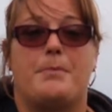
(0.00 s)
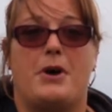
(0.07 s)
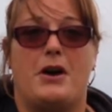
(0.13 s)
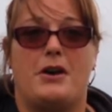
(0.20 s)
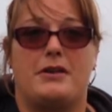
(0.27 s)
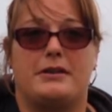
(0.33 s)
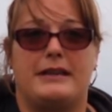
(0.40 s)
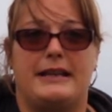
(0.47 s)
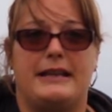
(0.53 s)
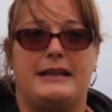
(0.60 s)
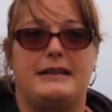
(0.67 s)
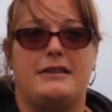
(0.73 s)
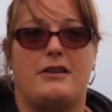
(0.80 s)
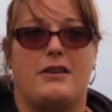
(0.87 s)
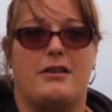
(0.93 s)

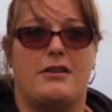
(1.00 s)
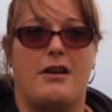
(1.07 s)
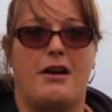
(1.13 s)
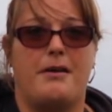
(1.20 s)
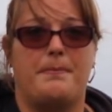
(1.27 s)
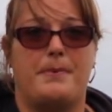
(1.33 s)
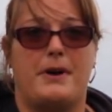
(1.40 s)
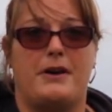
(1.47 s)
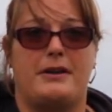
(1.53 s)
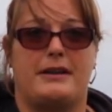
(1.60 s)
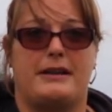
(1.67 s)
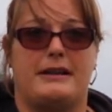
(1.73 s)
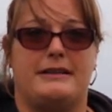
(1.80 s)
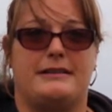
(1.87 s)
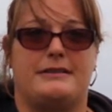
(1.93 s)
Parking, our car
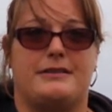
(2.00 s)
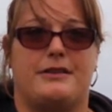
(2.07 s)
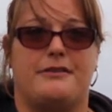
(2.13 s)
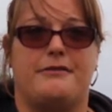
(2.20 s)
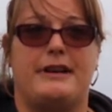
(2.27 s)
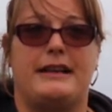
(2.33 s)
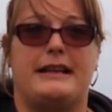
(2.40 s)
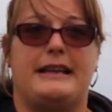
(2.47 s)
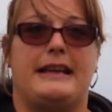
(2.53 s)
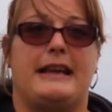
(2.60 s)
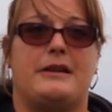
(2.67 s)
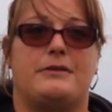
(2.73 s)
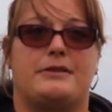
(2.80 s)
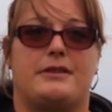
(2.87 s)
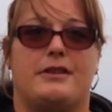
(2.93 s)
park is directly
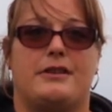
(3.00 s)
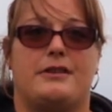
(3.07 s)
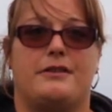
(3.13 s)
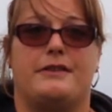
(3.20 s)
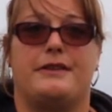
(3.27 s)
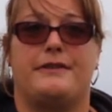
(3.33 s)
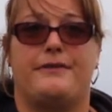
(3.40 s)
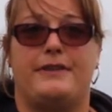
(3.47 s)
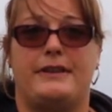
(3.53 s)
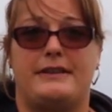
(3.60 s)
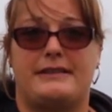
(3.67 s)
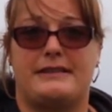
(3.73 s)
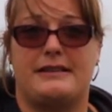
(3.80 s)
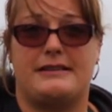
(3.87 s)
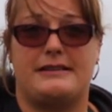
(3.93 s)
outside of the
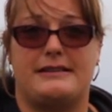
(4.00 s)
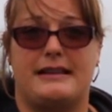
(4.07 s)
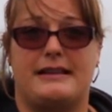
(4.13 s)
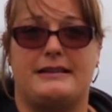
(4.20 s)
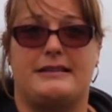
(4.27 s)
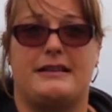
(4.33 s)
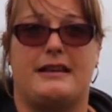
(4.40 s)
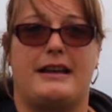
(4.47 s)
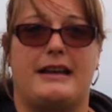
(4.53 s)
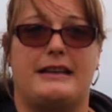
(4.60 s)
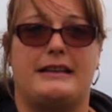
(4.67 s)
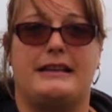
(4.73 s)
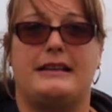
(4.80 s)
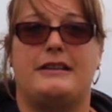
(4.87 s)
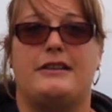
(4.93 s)
visitor centre
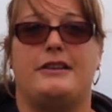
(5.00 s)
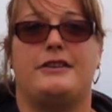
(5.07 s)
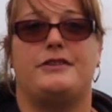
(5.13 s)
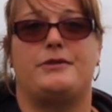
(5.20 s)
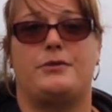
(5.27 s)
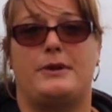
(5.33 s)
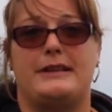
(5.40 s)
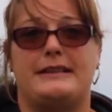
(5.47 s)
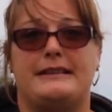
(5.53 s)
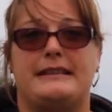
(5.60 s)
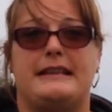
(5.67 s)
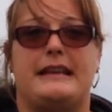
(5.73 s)
and includes 20